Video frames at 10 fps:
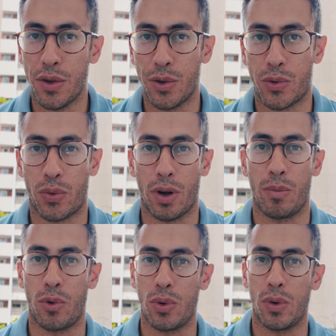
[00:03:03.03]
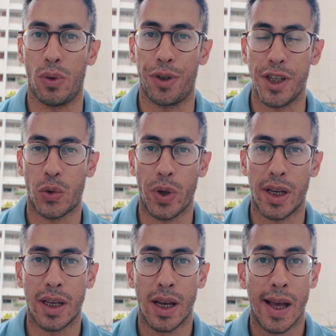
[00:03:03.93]
news from Google this
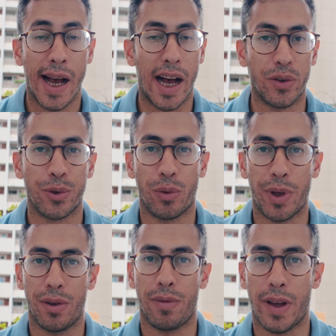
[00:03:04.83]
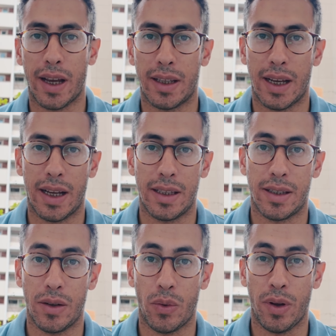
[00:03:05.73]
week has also been the fact that